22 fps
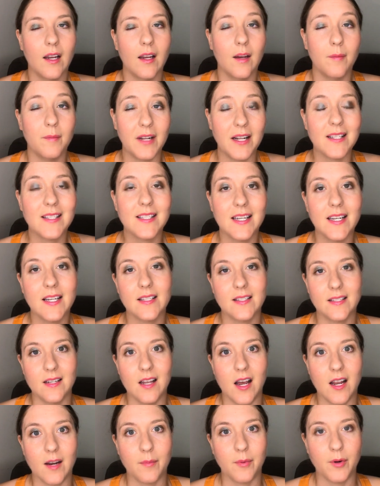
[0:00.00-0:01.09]
I'm not saying it's
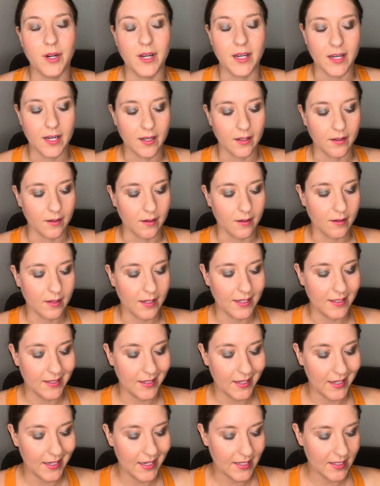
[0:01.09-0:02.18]
not a pretty color.
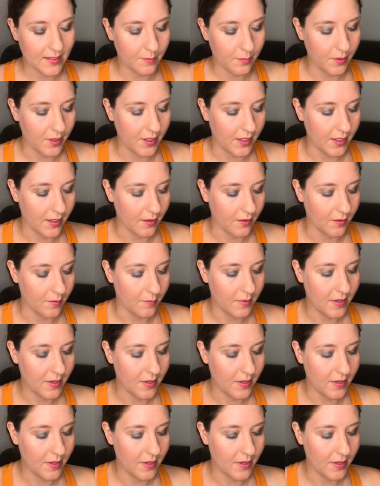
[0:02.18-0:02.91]
It is a pretty color,